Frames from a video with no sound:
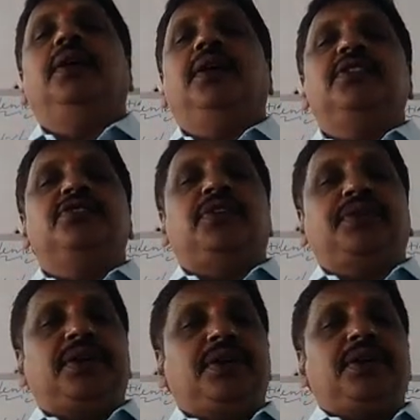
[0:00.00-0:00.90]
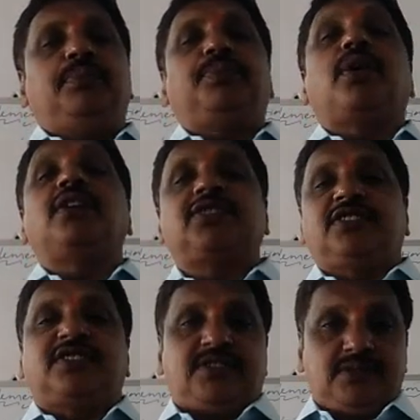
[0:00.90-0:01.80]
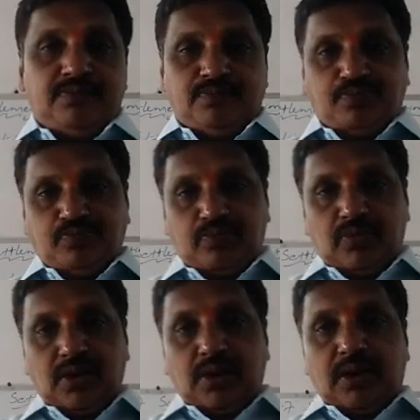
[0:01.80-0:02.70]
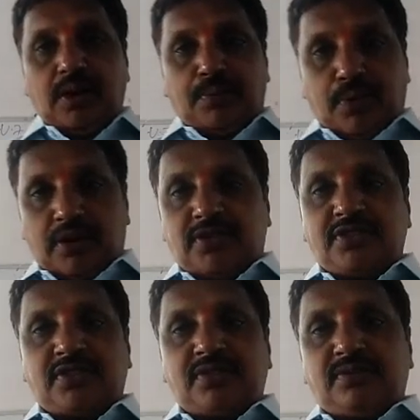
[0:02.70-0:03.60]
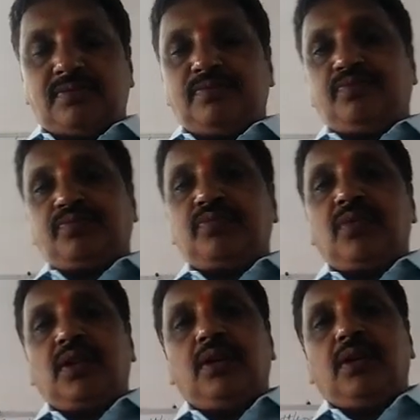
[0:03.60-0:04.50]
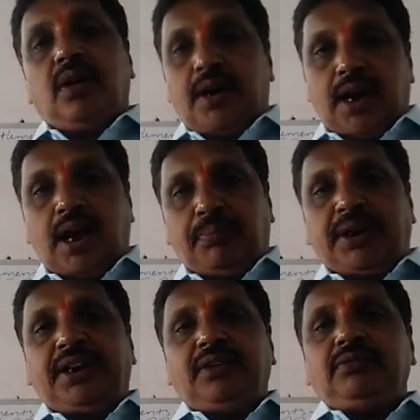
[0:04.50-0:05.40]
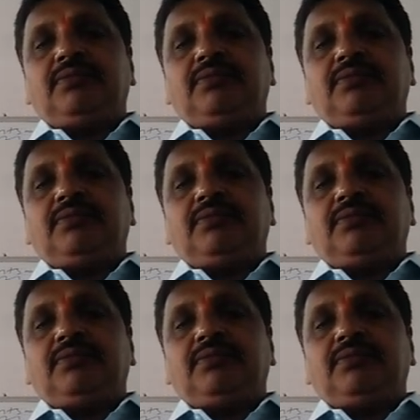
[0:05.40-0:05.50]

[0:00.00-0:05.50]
It is nothing than a process. A process or happening.